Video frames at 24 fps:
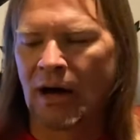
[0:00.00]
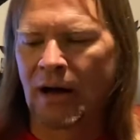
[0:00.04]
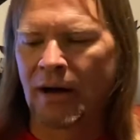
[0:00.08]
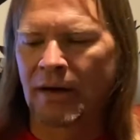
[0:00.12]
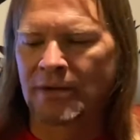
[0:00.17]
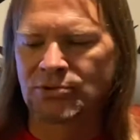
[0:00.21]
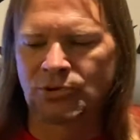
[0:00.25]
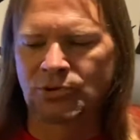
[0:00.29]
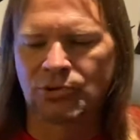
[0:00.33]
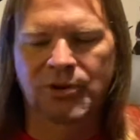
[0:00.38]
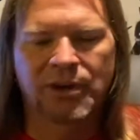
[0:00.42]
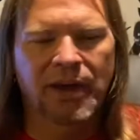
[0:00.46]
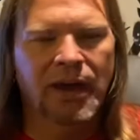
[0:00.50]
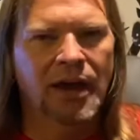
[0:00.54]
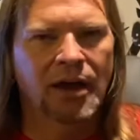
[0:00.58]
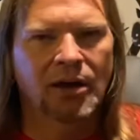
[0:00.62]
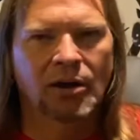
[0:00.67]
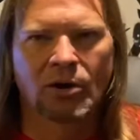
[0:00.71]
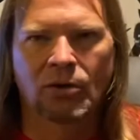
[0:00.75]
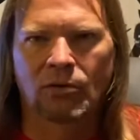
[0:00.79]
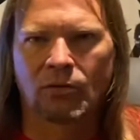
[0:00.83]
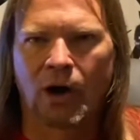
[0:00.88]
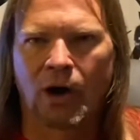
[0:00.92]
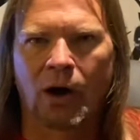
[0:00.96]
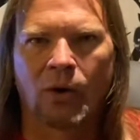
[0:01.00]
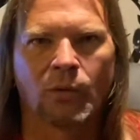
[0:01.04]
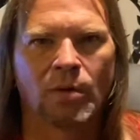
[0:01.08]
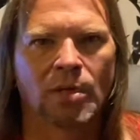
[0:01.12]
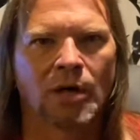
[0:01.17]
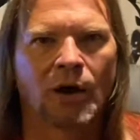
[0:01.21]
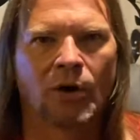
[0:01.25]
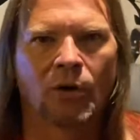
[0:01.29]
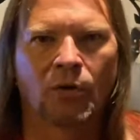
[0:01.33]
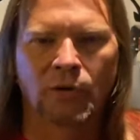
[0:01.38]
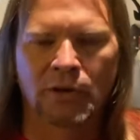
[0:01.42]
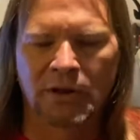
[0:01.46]
you can't go wrong with
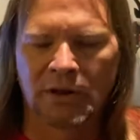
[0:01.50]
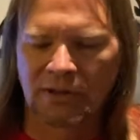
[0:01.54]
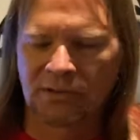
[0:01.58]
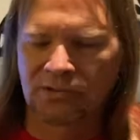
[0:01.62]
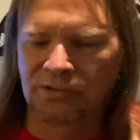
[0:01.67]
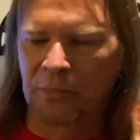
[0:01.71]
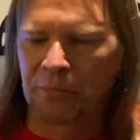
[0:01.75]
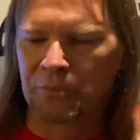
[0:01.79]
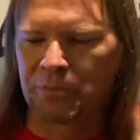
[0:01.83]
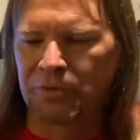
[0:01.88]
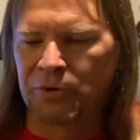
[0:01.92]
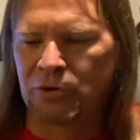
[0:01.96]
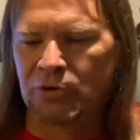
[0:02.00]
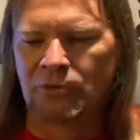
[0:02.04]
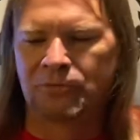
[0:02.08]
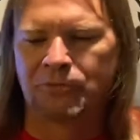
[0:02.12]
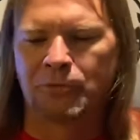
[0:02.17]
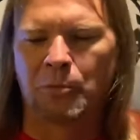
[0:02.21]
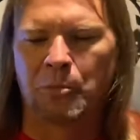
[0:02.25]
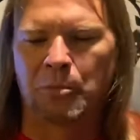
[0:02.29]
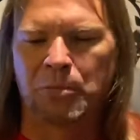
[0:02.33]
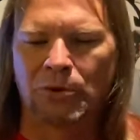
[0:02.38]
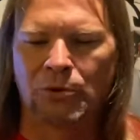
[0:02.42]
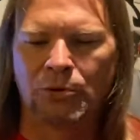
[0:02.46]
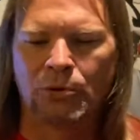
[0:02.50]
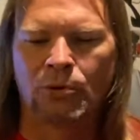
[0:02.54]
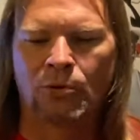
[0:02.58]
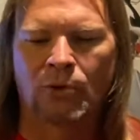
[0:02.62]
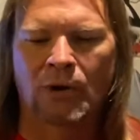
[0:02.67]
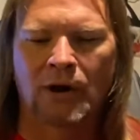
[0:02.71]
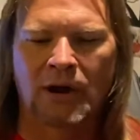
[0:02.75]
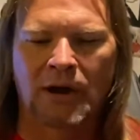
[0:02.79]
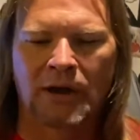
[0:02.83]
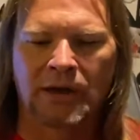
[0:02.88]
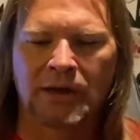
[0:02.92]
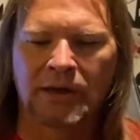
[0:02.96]
owning it. It's a beautiful
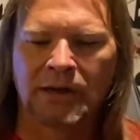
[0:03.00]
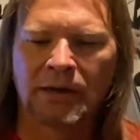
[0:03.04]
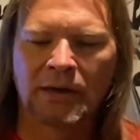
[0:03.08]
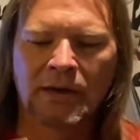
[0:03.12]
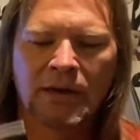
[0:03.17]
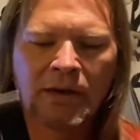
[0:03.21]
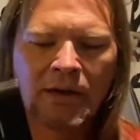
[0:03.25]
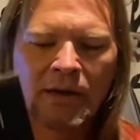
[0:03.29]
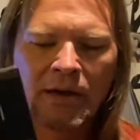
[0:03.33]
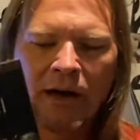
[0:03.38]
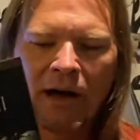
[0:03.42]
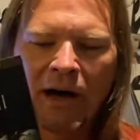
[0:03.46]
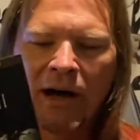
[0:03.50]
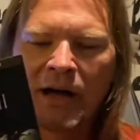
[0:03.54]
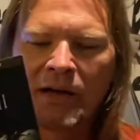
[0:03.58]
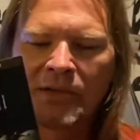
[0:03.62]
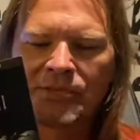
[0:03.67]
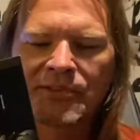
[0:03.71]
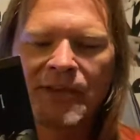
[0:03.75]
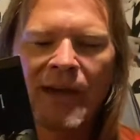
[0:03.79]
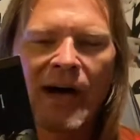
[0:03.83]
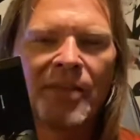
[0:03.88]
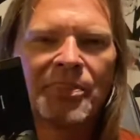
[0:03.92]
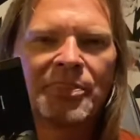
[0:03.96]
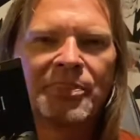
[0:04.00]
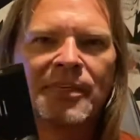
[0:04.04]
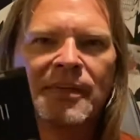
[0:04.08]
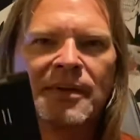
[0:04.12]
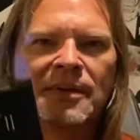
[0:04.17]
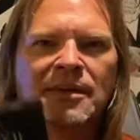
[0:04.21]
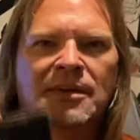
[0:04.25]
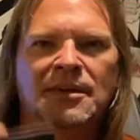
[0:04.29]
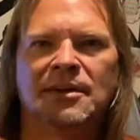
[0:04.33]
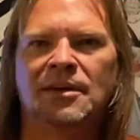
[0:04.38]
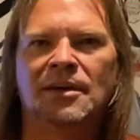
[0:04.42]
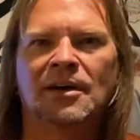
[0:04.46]
Blu-ray. It's got
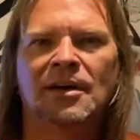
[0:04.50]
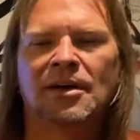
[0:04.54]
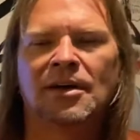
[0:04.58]
the